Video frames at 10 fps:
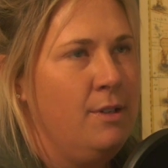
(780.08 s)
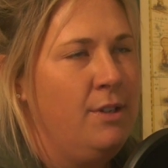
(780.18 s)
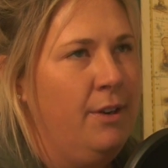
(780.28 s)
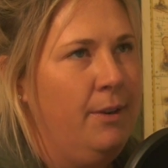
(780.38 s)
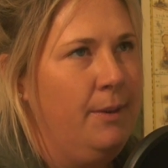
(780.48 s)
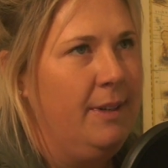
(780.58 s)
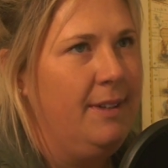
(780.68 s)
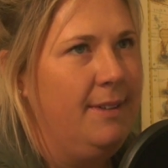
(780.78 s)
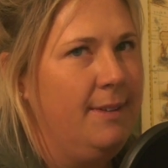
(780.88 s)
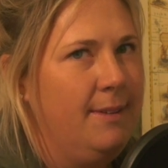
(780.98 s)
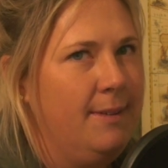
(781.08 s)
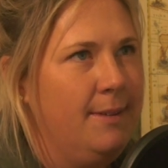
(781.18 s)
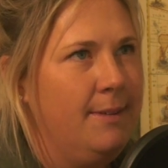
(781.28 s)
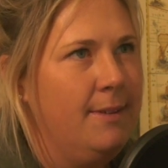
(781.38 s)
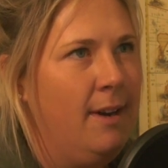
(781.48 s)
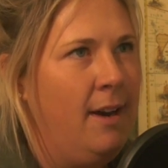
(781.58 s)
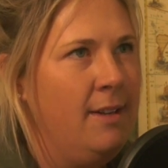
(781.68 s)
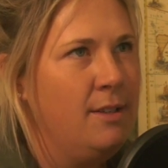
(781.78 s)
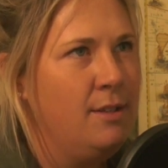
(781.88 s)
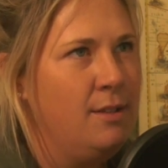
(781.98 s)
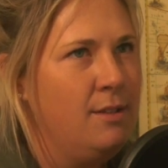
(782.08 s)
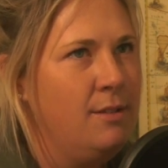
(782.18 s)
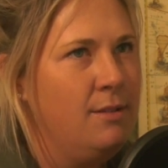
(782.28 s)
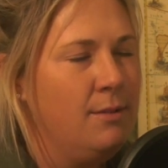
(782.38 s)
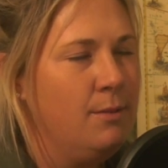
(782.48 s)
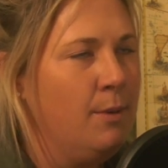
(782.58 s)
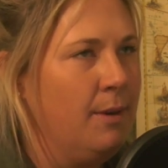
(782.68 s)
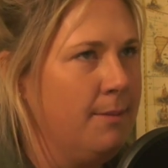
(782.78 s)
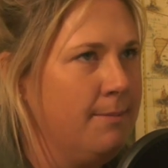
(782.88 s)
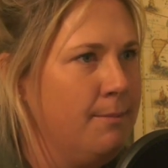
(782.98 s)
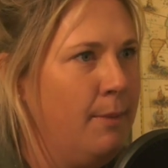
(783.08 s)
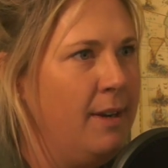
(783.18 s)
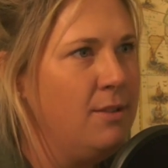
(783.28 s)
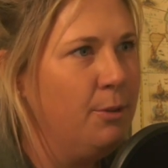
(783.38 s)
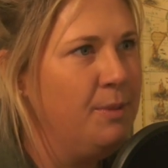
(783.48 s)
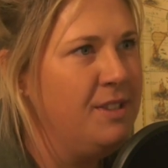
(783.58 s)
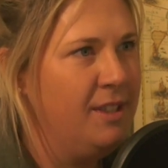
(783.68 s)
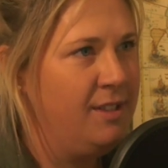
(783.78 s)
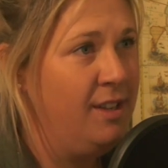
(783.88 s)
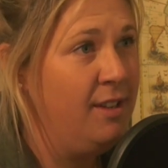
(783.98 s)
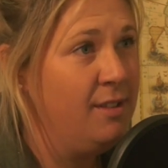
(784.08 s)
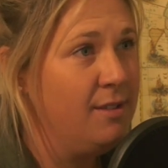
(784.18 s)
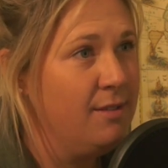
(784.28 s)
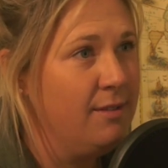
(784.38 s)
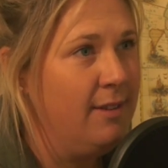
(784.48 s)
So, I well, mine took me six years.